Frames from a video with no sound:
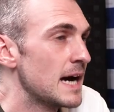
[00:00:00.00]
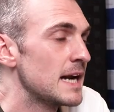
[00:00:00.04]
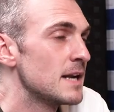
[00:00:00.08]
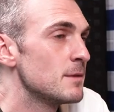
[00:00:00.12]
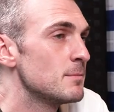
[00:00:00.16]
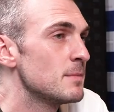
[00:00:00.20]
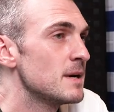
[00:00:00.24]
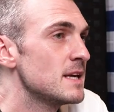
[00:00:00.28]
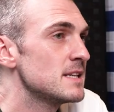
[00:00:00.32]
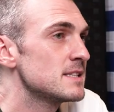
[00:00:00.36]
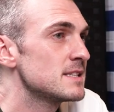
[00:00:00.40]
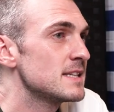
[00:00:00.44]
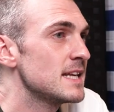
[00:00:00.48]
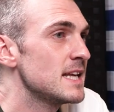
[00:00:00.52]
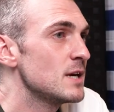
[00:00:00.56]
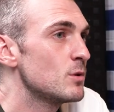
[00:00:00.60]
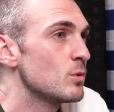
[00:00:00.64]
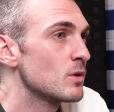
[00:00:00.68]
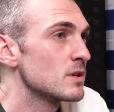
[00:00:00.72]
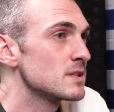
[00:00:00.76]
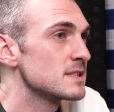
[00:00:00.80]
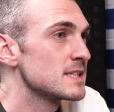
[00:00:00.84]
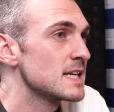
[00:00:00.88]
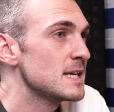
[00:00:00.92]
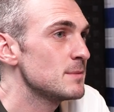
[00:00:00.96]
And it means League
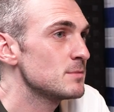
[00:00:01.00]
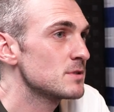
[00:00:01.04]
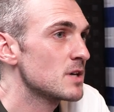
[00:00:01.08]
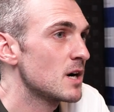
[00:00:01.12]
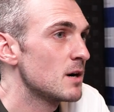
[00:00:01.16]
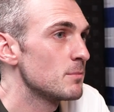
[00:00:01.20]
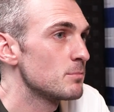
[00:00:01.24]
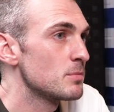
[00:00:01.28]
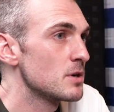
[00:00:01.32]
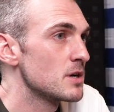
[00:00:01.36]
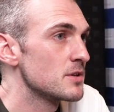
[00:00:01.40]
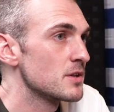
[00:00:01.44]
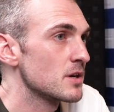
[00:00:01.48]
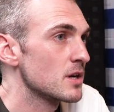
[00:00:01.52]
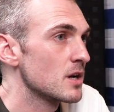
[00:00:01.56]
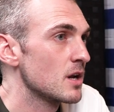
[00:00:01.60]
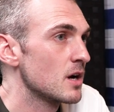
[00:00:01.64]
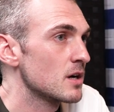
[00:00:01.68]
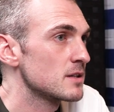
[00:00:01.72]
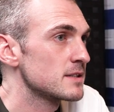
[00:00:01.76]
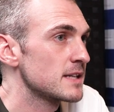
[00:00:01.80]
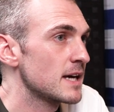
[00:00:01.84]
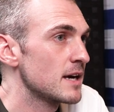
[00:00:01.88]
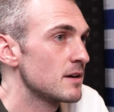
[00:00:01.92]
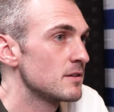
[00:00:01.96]
One teams can't burn the
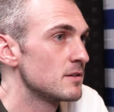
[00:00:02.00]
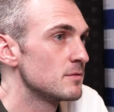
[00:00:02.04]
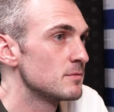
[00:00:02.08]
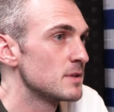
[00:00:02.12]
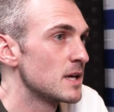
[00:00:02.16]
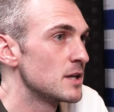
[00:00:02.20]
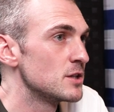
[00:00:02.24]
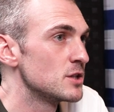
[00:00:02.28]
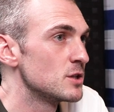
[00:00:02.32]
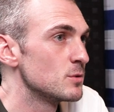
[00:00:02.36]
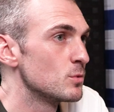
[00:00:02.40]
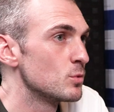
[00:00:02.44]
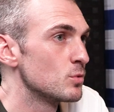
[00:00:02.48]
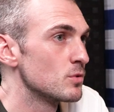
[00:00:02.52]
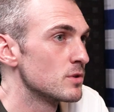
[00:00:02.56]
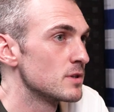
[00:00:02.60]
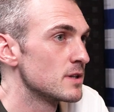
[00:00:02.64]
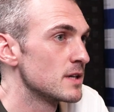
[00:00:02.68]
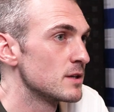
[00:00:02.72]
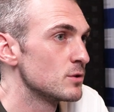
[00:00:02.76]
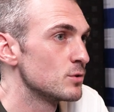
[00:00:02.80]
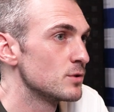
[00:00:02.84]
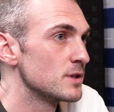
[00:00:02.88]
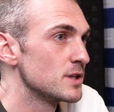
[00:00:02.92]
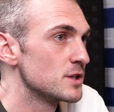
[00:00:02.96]
clock down and do all the
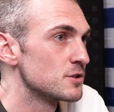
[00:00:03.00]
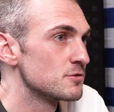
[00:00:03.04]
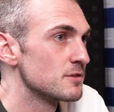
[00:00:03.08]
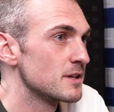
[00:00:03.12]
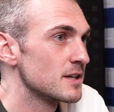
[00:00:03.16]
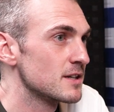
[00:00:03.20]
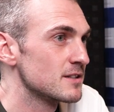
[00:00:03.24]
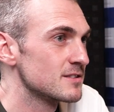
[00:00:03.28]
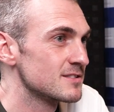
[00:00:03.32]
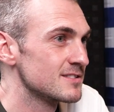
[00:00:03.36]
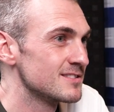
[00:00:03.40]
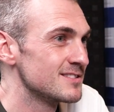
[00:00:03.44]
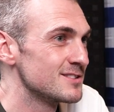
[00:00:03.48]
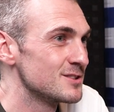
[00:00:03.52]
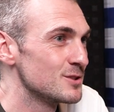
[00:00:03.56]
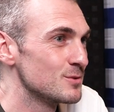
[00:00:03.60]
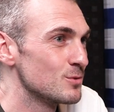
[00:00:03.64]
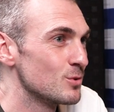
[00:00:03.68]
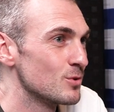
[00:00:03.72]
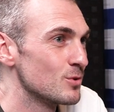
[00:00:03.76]
naughty tricks and do